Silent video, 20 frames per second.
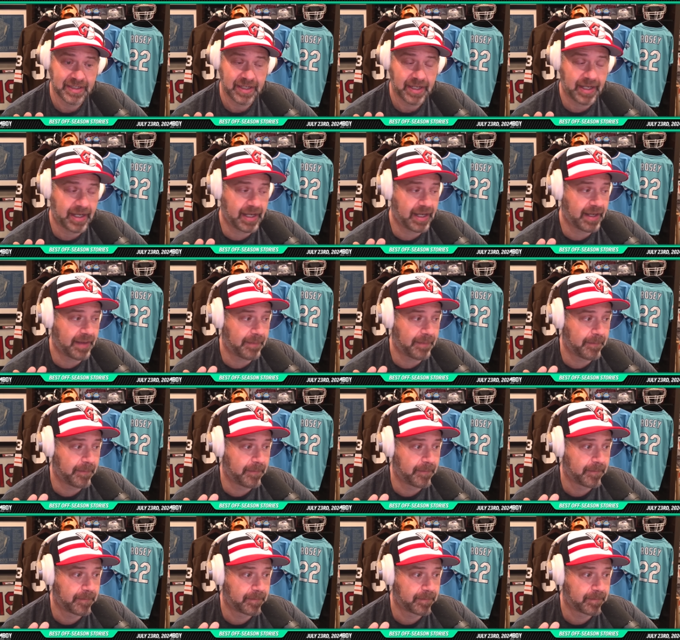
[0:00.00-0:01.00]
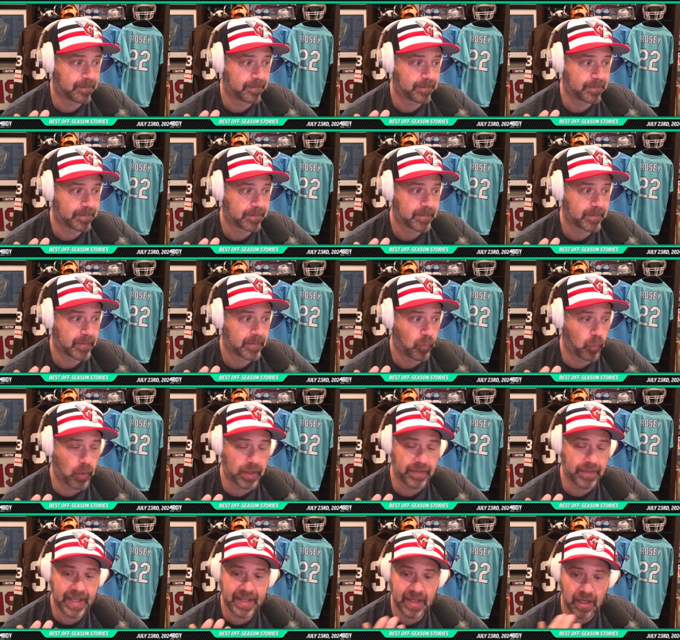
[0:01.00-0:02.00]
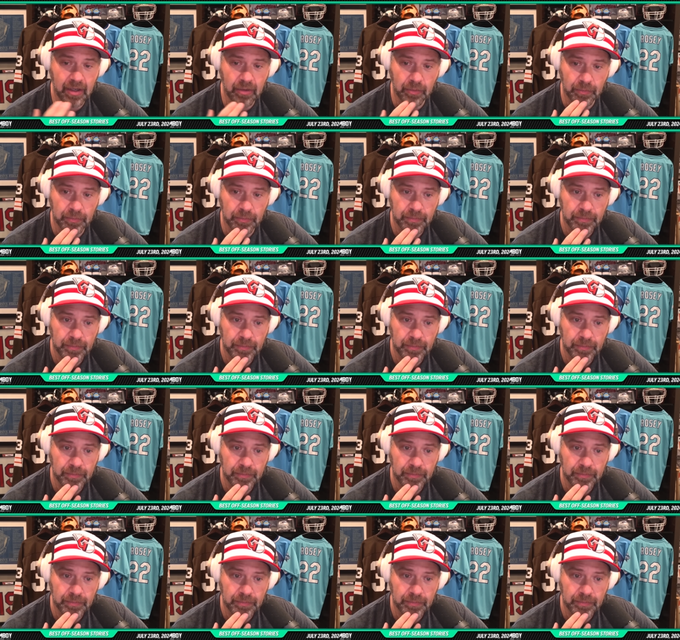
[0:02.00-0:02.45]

um where they go.